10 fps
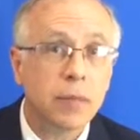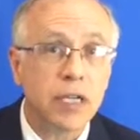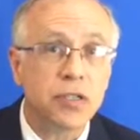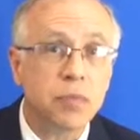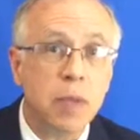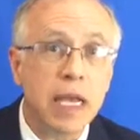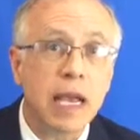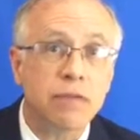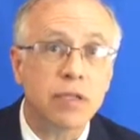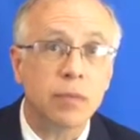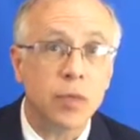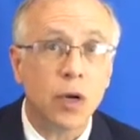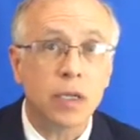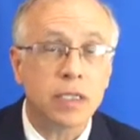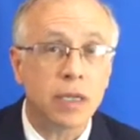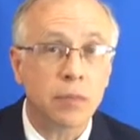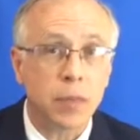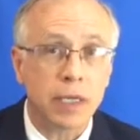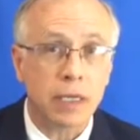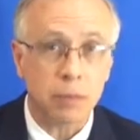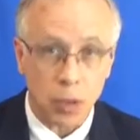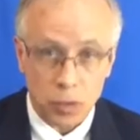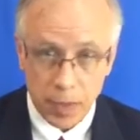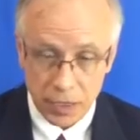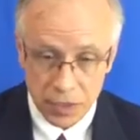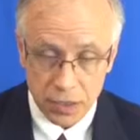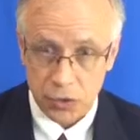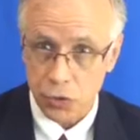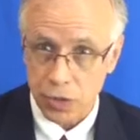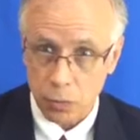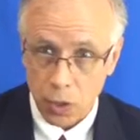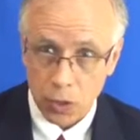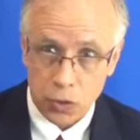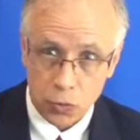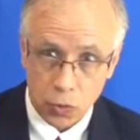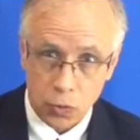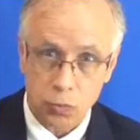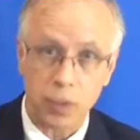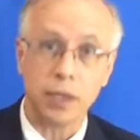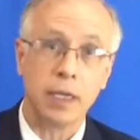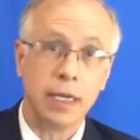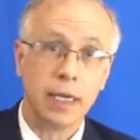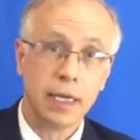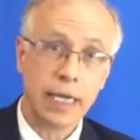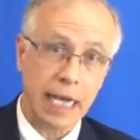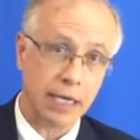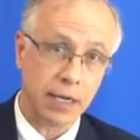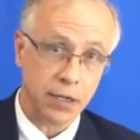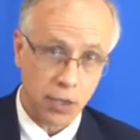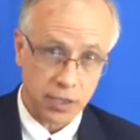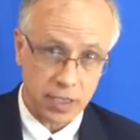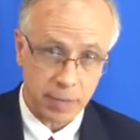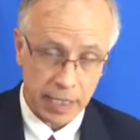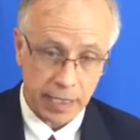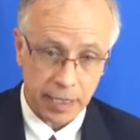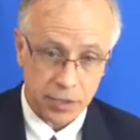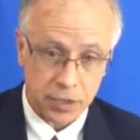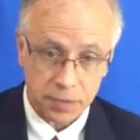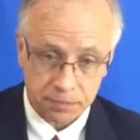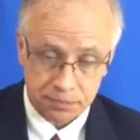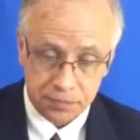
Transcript: Patients may have some nausea, but in most patients it's usually well controlled with anti-nausea medications.